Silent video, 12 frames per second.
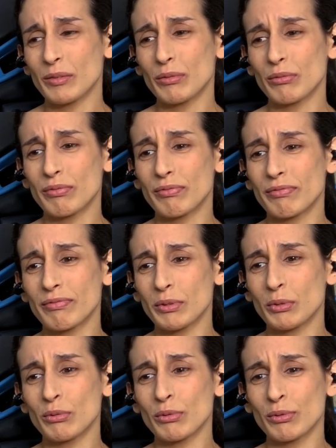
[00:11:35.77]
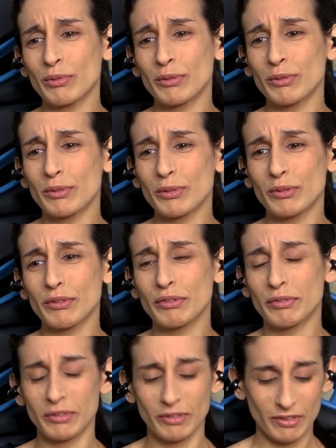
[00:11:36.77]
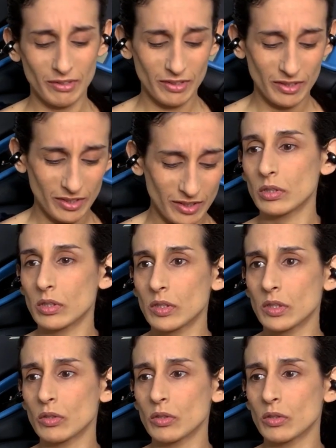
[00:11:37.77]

Oof, oof. There are